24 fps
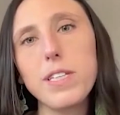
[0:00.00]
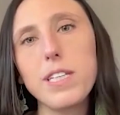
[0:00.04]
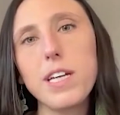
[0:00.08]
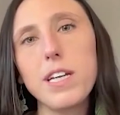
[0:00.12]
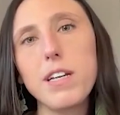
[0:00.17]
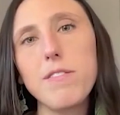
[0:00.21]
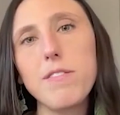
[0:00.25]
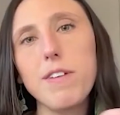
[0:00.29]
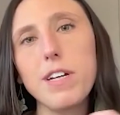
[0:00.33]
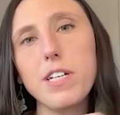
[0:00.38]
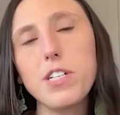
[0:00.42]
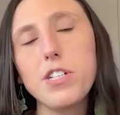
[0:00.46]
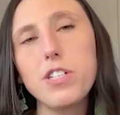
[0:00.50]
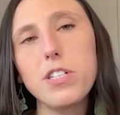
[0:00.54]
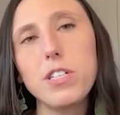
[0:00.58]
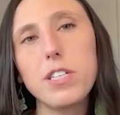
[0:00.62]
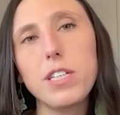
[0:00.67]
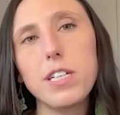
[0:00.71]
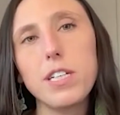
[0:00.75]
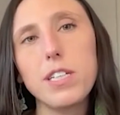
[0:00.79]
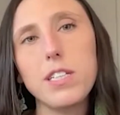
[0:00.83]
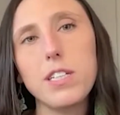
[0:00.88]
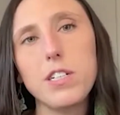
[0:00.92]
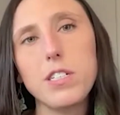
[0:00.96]
And then
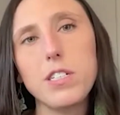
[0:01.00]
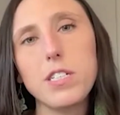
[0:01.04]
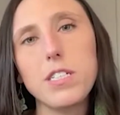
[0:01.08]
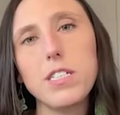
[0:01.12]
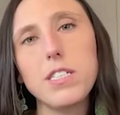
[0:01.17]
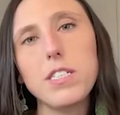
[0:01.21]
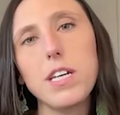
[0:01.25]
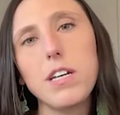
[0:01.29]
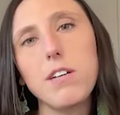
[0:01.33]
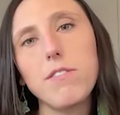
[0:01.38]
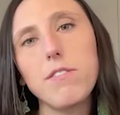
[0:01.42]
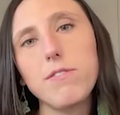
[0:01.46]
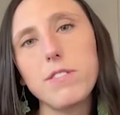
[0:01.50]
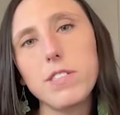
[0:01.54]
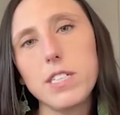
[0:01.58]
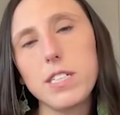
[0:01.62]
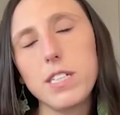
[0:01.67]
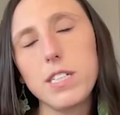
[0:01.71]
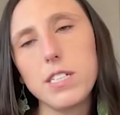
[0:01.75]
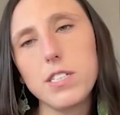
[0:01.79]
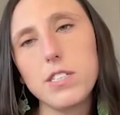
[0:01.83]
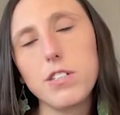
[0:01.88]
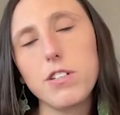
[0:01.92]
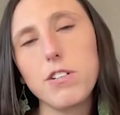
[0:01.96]
eventually there's a safety
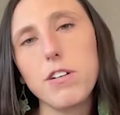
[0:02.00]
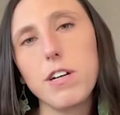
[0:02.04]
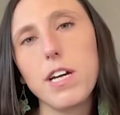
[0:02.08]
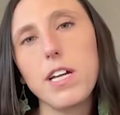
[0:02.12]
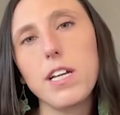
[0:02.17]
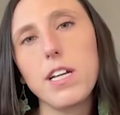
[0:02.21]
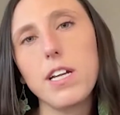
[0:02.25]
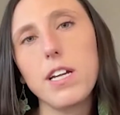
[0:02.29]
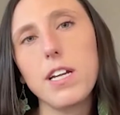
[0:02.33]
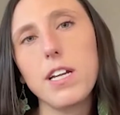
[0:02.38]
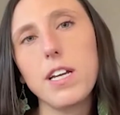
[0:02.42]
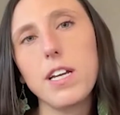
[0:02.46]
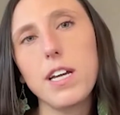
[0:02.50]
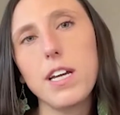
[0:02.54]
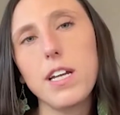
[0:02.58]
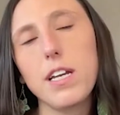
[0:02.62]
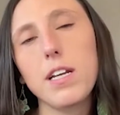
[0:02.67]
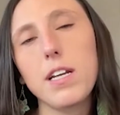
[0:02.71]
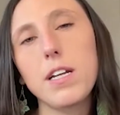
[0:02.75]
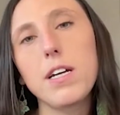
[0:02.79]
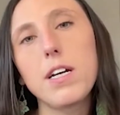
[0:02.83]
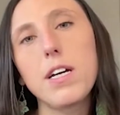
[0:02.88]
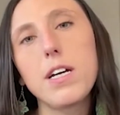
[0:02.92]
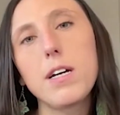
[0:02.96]
that's created
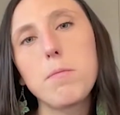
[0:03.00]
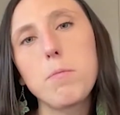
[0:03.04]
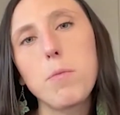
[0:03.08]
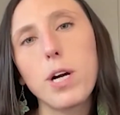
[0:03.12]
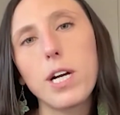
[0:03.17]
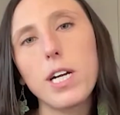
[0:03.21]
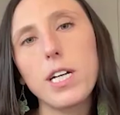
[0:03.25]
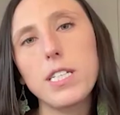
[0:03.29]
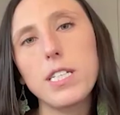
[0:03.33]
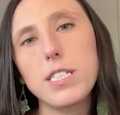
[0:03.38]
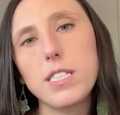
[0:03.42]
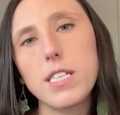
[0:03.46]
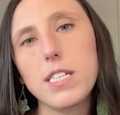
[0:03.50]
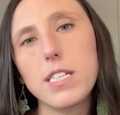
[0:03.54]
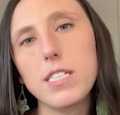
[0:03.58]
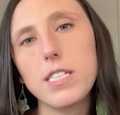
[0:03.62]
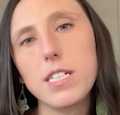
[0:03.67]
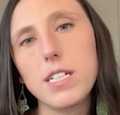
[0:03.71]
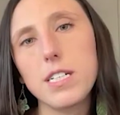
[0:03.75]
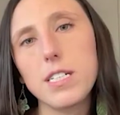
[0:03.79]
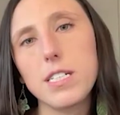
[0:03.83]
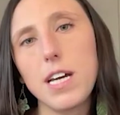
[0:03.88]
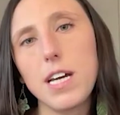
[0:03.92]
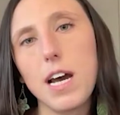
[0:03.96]
in more
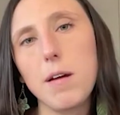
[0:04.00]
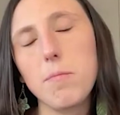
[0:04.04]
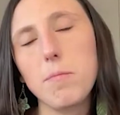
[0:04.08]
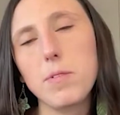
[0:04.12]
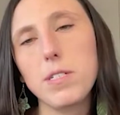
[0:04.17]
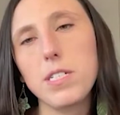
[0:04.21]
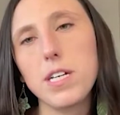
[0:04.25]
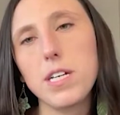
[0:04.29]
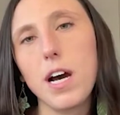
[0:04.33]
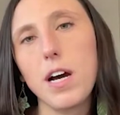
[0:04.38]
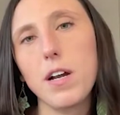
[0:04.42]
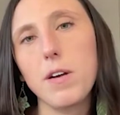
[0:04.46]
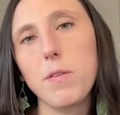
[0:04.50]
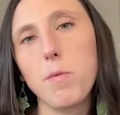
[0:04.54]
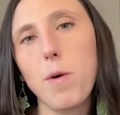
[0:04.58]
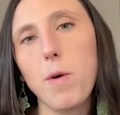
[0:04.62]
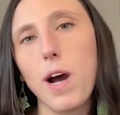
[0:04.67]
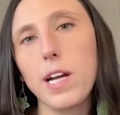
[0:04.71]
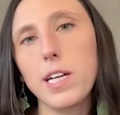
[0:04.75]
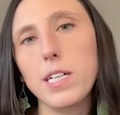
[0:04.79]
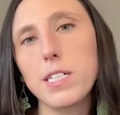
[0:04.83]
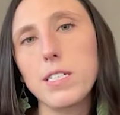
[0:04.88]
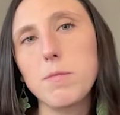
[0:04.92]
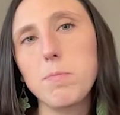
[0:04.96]
consistent time to
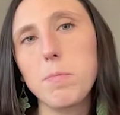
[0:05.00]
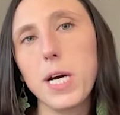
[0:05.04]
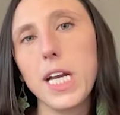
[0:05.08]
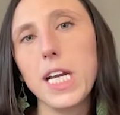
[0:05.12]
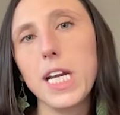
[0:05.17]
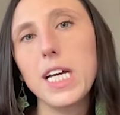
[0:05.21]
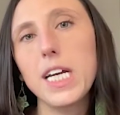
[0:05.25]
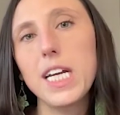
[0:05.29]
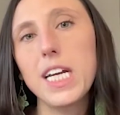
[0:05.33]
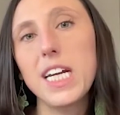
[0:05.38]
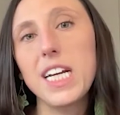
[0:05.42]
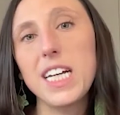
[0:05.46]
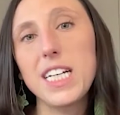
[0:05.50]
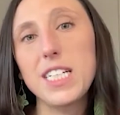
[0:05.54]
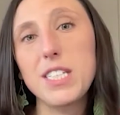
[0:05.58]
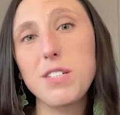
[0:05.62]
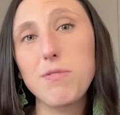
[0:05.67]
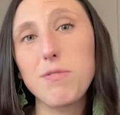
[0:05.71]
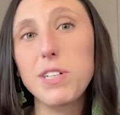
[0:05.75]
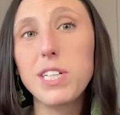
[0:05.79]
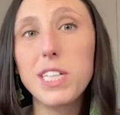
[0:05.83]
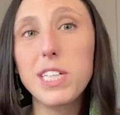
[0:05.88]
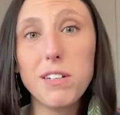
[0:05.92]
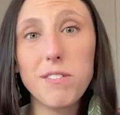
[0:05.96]
unwind. But
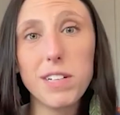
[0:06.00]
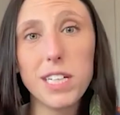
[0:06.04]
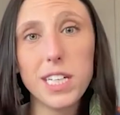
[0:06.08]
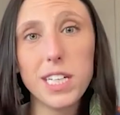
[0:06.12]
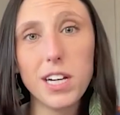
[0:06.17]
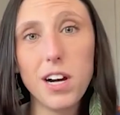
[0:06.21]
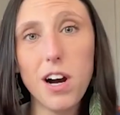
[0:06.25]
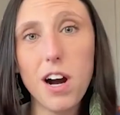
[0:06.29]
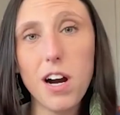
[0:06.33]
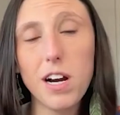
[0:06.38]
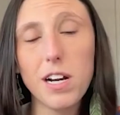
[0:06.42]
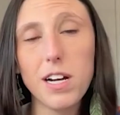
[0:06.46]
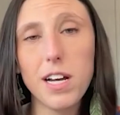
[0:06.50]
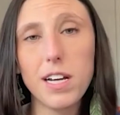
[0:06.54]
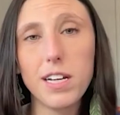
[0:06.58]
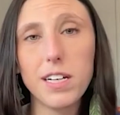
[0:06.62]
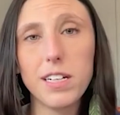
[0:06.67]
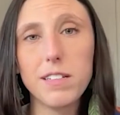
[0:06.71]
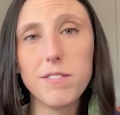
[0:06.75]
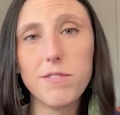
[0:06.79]
it's really, really hard.